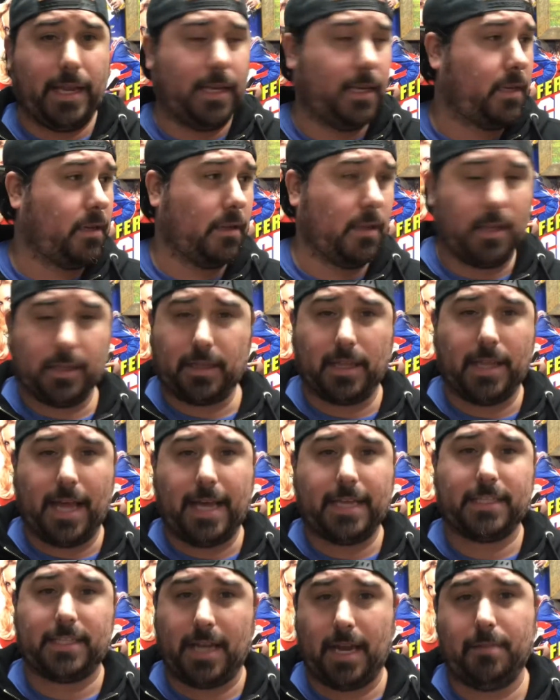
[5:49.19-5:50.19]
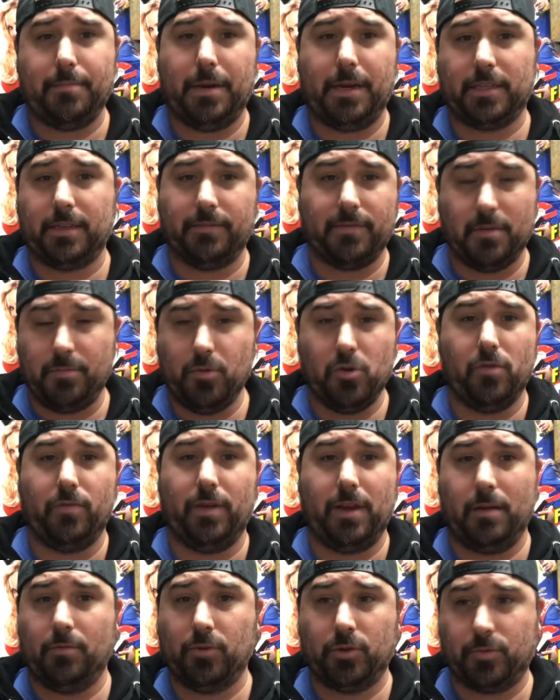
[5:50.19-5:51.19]
until like the last 10 minutes of the
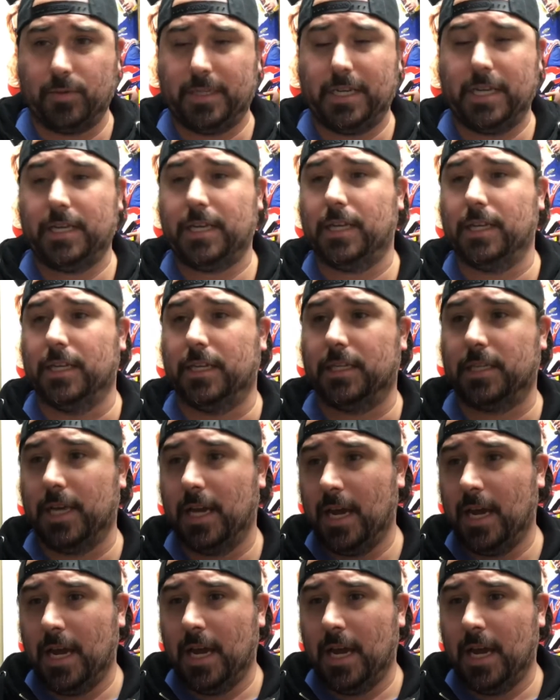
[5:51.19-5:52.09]
movie. It was ridiculous.